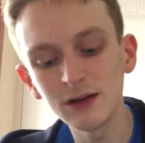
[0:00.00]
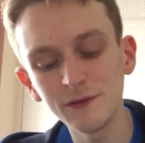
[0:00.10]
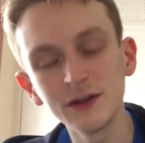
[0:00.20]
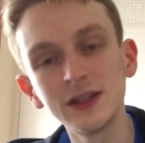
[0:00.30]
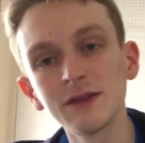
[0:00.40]

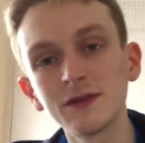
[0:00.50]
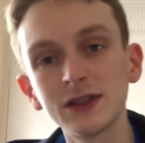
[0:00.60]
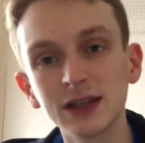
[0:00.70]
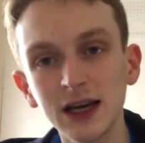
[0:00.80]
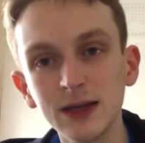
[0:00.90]
are 3
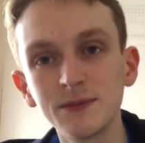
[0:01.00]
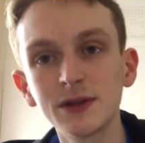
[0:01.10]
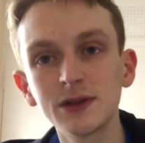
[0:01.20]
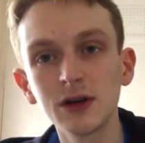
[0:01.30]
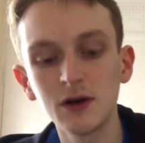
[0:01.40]
different
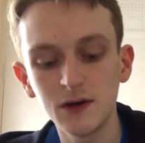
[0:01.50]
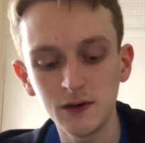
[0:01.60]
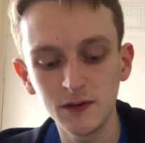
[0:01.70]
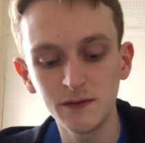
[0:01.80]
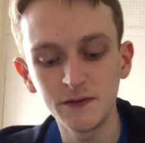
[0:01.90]
types
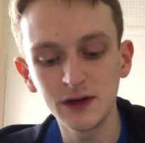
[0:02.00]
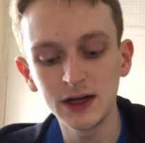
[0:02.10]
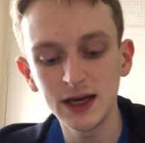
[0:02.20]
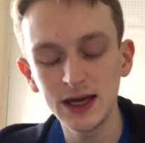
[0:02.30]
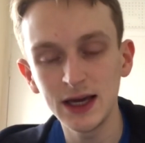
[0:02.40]
of
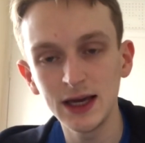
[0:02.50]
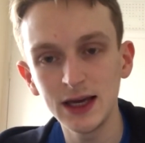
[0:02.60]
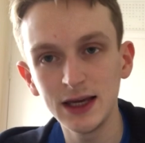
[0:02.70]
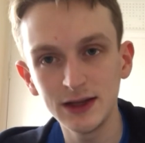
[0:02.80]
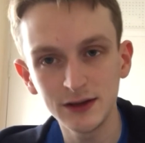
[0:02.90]

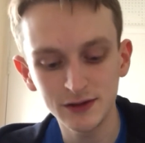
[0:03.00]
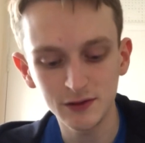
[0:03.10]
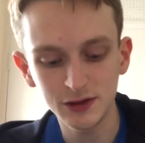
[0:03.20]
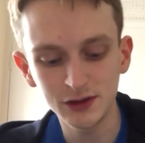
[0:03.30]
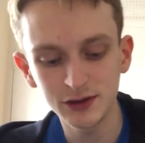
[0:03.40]
eating
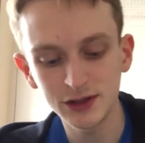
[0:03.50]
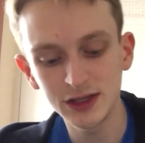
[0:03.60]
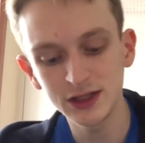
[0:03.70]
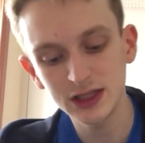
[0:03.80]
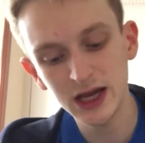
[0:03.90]
disorders.
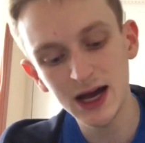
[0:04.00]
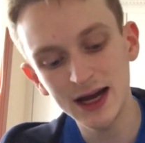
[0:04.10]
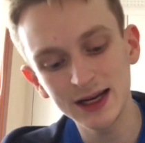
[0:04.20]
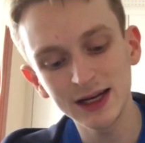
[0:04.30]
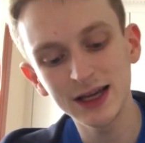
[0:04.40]
There's
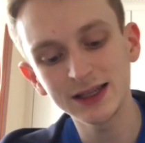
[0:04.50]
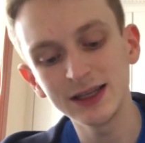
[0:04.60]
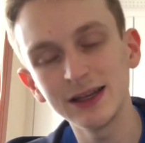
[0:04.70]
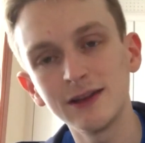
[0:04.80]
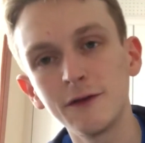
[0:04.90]

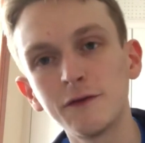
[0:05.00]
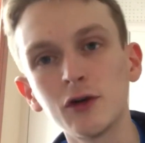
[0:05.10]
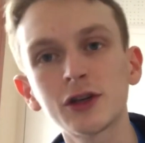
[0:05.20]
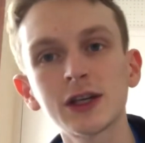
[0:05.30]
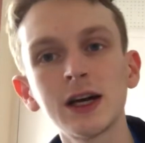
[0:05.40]
anorexia
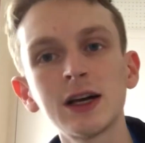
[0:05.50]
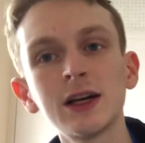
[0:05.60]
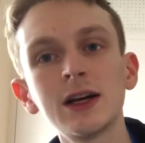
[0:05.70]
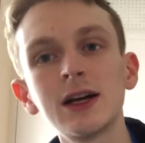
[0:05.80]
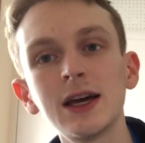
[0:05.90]
nervosa.
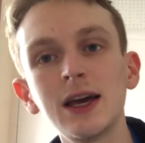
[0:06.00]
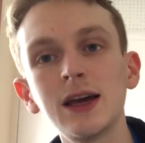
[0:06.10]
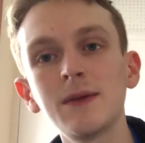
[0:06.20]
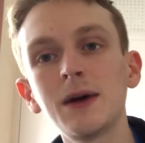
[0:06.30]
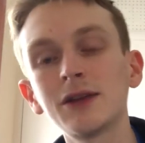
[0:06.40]

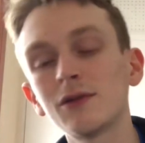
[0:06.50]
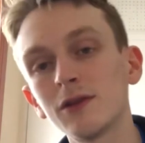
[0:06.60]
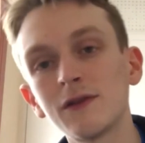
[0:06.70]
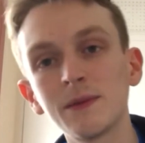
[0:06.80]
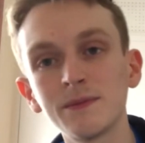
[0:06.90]
I don't
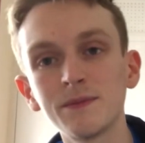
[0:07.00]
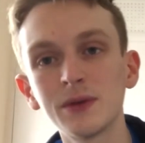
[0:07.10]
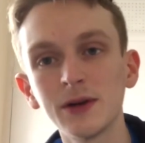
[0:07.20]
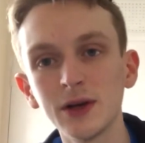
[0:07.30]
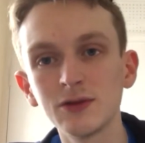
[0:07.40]
know if I'm
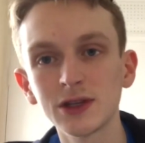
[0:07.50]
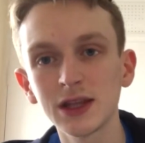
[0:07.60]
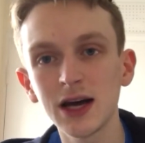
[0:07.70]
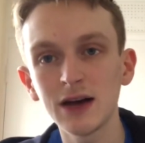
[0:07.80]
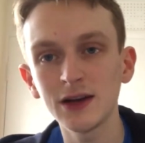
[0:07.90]

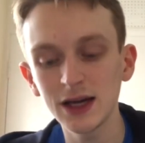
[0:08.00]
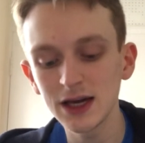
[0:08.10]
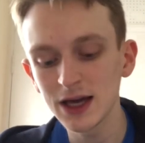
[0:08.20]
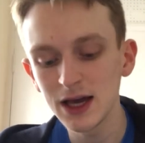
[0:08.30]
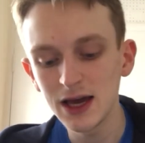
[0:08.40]
pronouncing that
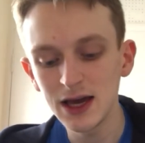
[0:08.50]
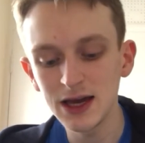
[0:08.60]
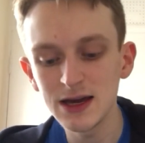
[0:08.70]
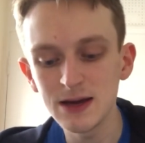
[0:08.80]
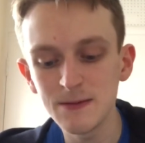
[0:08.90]
right,
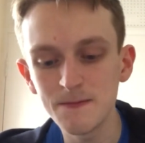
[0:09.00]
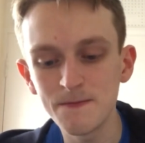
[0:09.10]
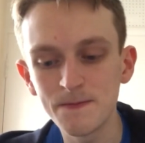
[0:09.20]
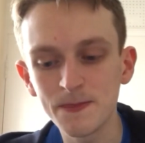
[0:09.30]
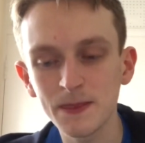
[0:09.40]

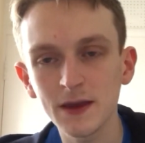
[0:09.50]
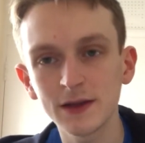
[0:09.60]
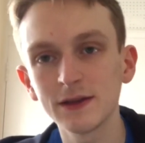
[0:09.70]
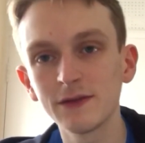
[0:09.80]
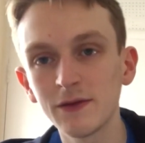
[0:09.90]

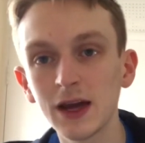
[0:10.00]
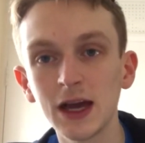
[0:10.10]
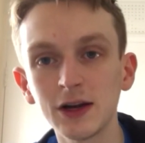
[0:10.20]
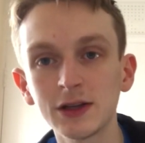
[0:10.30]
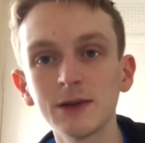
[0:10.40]
because I've never
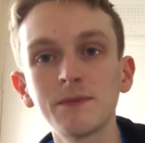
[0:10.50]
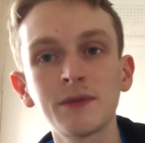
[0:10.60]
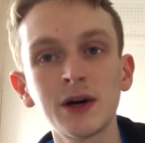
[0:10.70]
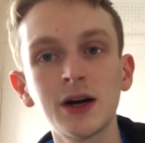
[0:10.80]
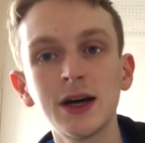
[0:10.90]
heard it,
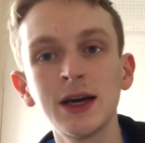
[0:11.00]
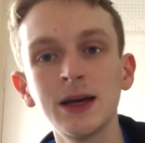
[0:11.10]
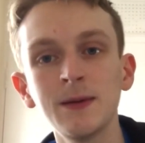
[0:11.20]
but